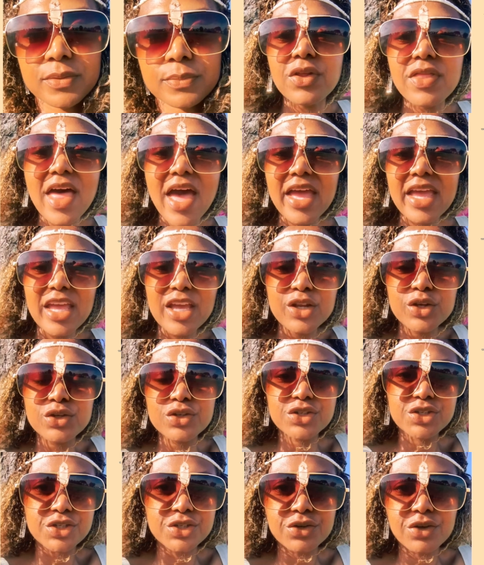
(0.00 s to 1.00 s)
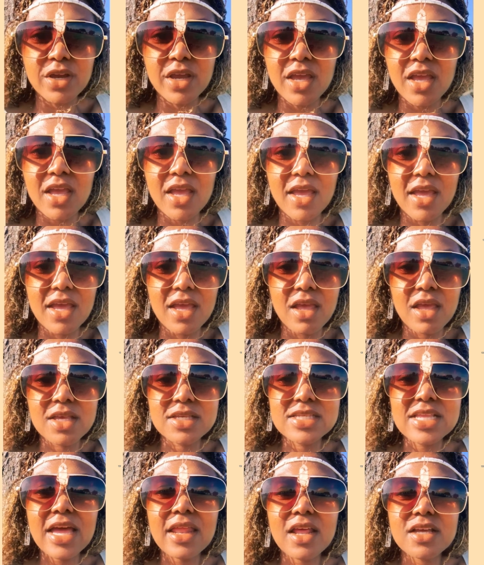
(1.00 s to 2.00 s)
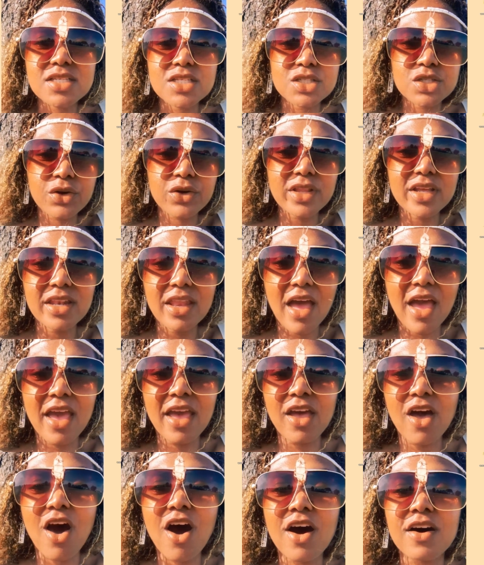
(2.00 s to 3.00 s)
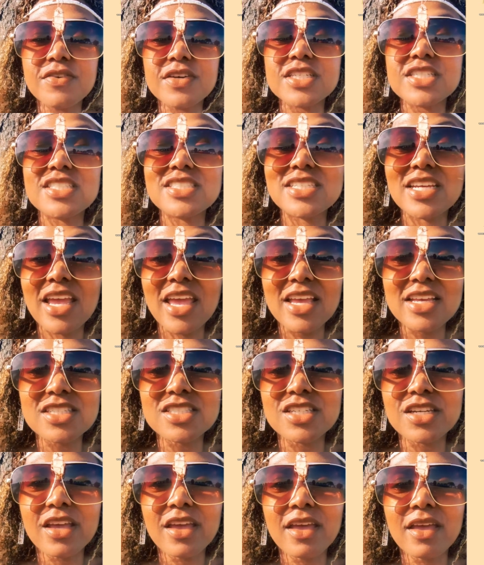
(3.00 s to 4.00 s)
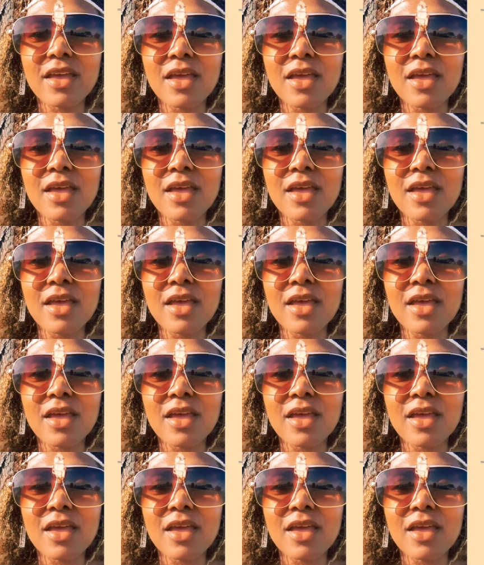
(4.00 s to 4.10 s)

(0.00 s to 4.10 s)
That industry, it's not necessarily dying off, it's changing.